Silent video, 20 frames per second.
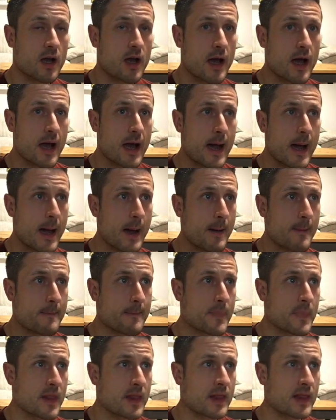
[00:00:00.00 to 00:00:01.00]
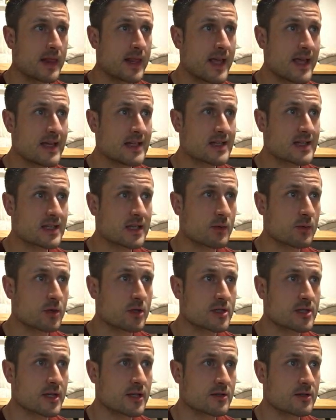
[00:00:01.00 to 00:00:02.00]
Let's see what it
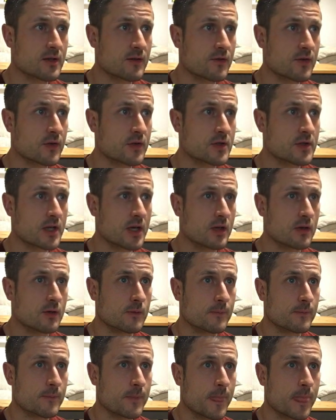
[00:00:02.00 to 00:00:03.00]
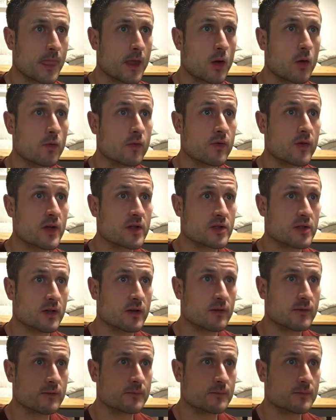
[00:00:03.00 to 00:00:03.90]
sounds like through the tunnel. Oh, first off,